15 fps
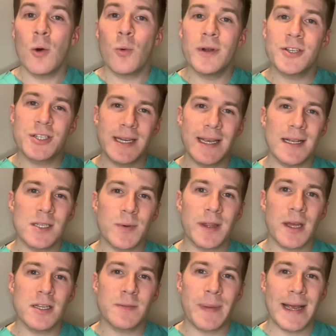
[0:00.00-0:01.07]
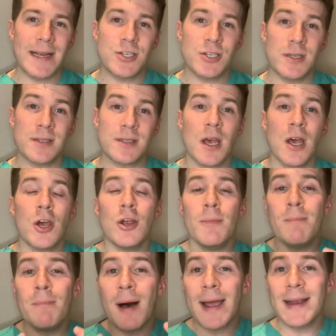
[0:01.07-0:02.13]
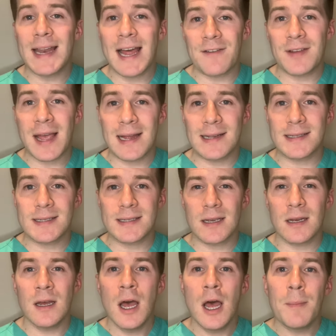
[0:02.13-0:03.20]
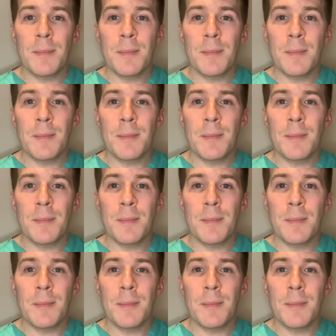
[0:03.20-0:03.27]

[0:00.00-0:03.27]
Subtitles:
which deals with those patients who might have cancer,